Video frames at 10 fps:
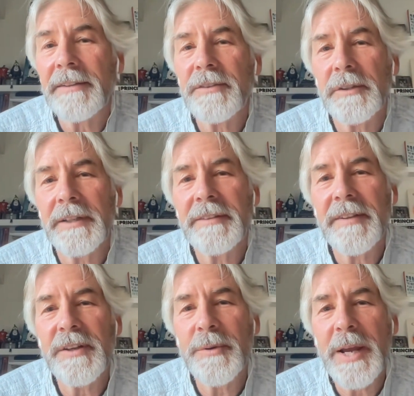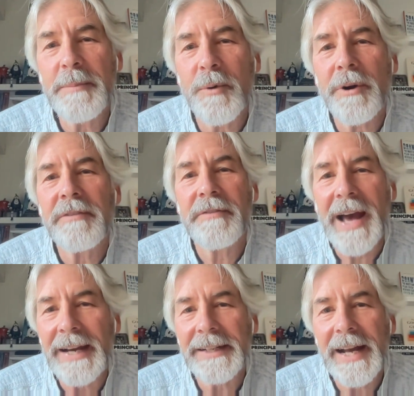So let's say you ate more
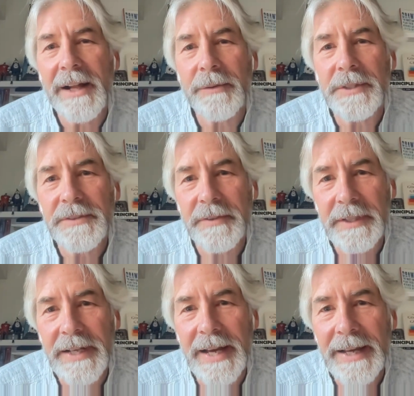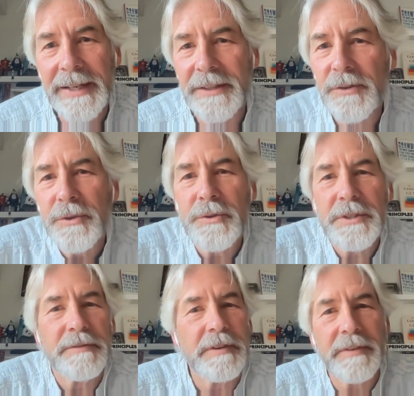fat calories for the day and you used
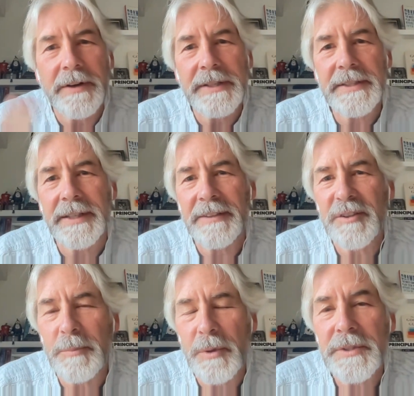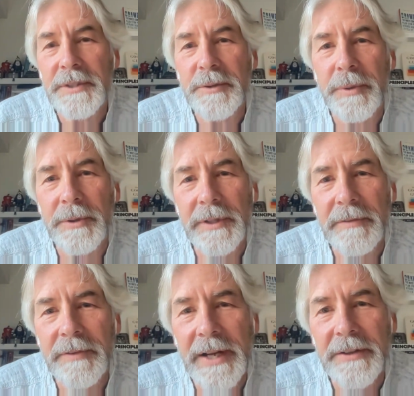it for various things and mostly you burned it
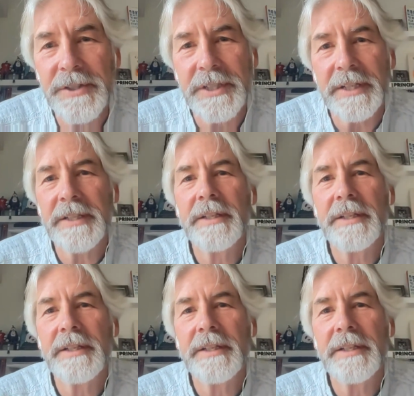for energy.